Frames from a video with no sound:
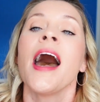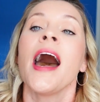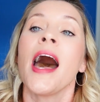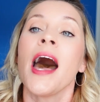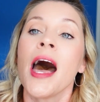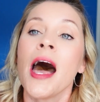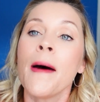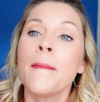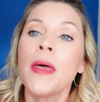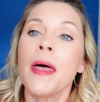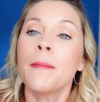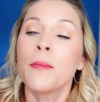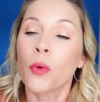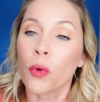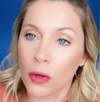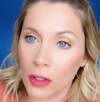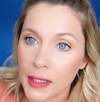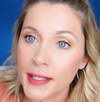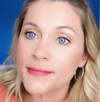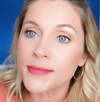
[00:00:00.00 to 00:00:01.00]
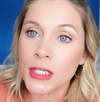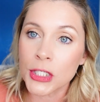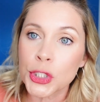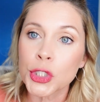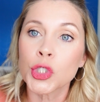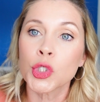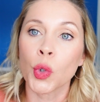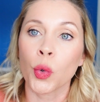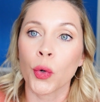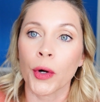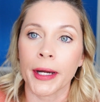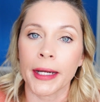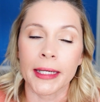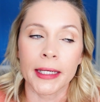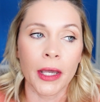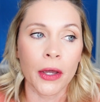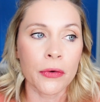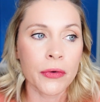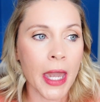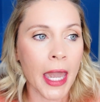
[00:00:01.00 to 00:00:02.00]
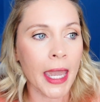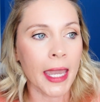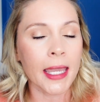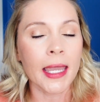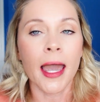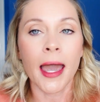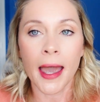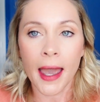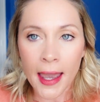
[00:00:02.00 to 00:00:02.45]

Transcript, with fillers: Um, moral of this story, okay?